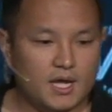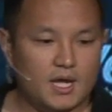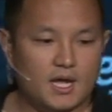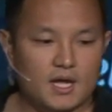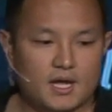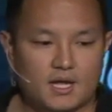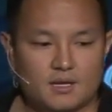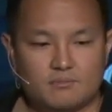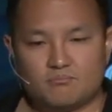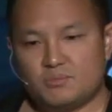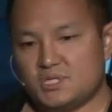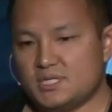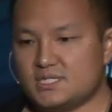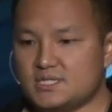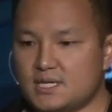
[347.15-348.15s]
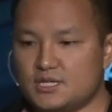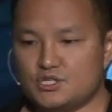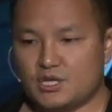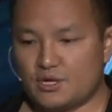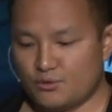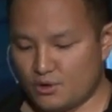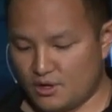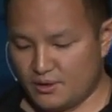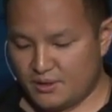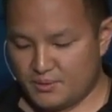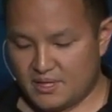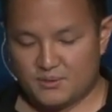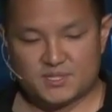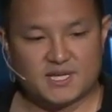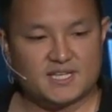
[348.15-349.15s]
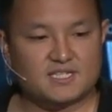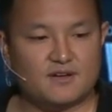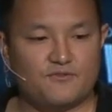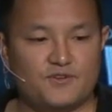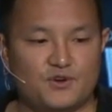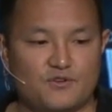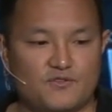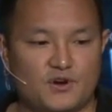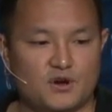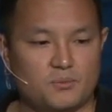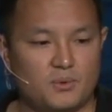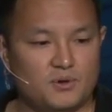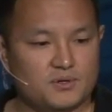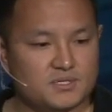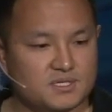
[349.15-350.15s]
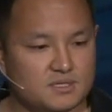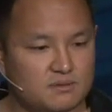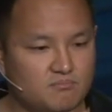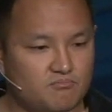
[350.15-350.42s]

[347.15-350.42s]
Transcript: And just in general, it, it was nice to have fewer variables.